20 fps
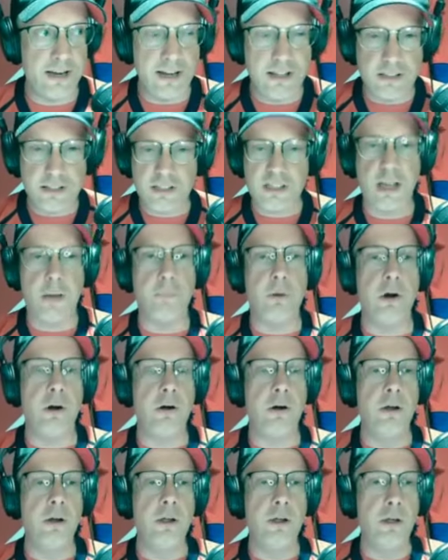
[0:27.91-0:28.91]
And it's
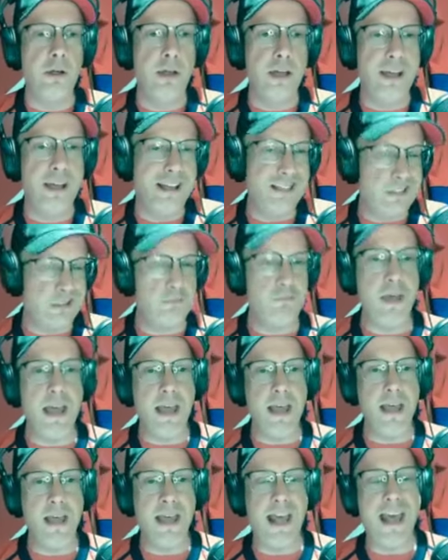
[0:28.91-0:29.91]
summer, it's
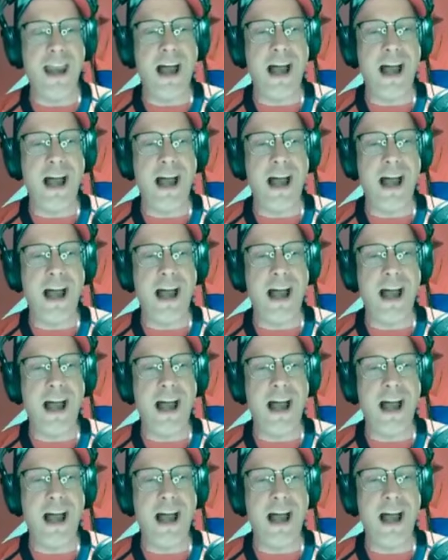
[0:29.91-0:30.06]
May,